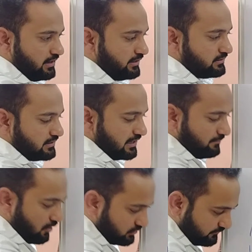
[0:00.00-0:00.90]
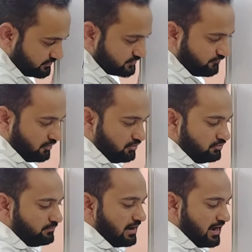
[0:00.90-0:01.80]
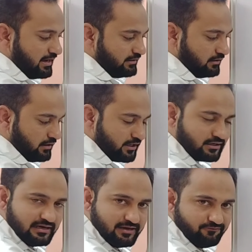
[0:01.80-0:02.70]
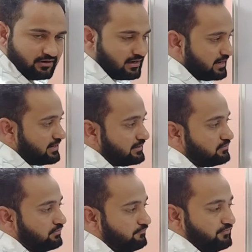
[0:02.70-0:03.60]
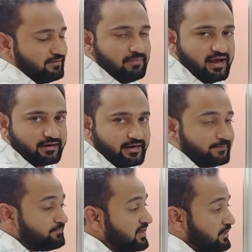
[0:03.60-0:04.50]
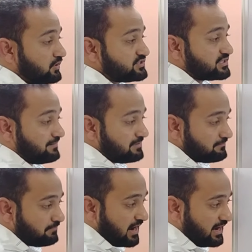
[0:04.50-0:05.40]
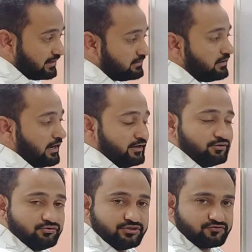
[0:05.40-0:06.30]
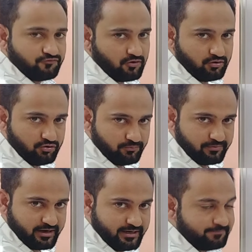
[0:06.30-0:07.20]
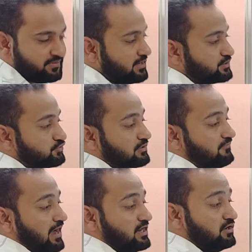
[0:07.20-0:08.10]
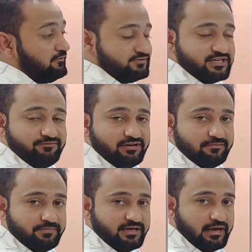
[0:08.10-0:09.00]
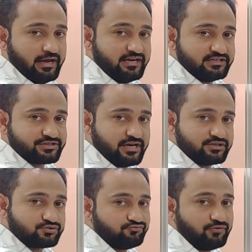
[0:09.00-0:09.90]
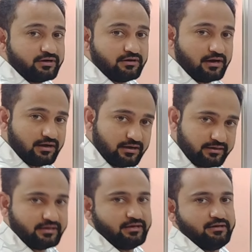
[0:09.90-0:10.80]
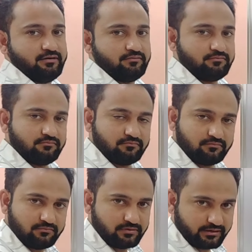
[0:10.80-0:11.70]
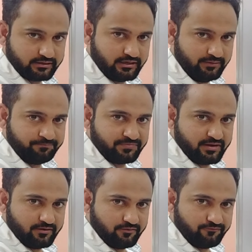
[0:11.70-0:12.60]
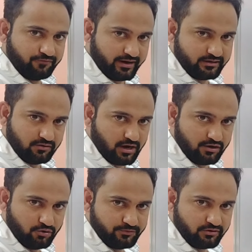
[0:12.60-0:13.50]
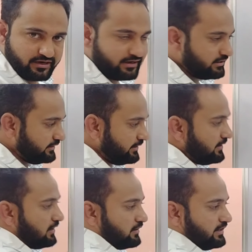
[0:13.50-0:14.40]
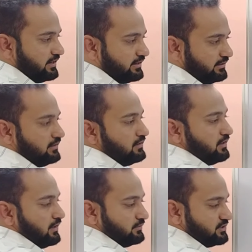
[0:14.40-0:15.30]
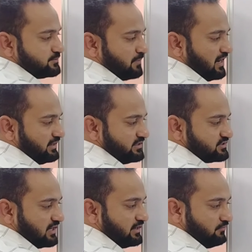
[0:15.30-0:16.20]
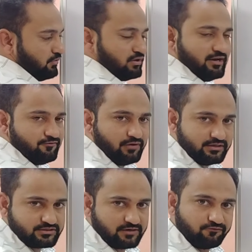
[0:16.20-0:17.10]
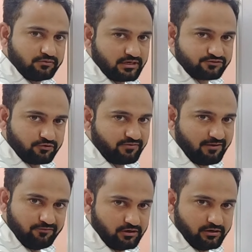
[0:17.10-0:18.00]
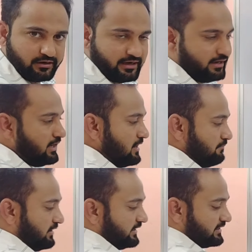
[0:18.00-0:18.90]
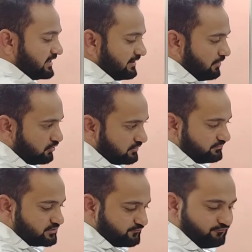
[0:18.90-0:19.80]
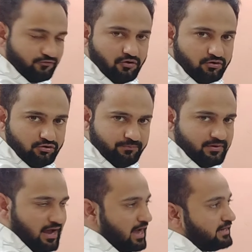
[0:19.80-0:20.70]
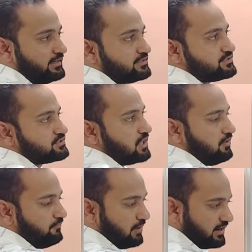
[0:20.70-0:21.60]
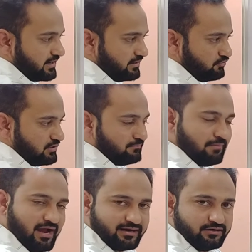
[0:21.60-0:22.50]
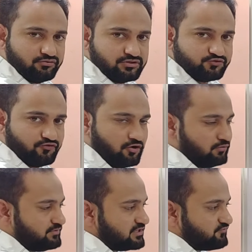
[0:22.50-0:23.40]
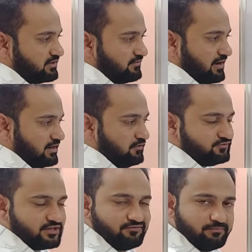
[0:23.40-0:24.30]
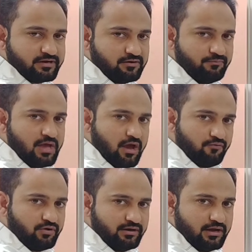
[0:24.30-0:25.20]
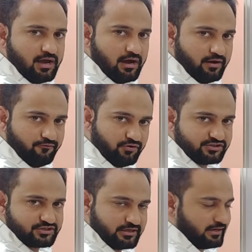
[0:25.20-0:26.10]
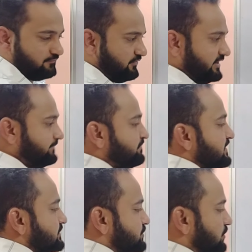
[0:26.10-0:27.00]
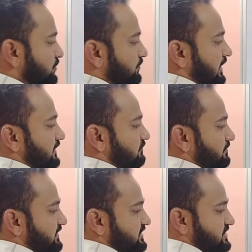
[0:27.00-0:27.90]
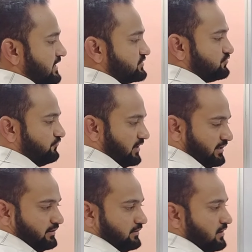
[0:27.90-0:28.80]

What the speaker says: It came out of this for loop and it leave one line and went back, right? Now it's coming back into this for loop, right? So the value of j will be initialized to 1 again. Agree? Fine. I hope you're getting it. This part is done only once. That's what we have learned, right? But it came out of this for loop and it's now again going back into this for loop. That's why the value of j will become 1 once again. Fine. So it will be initialized to 1.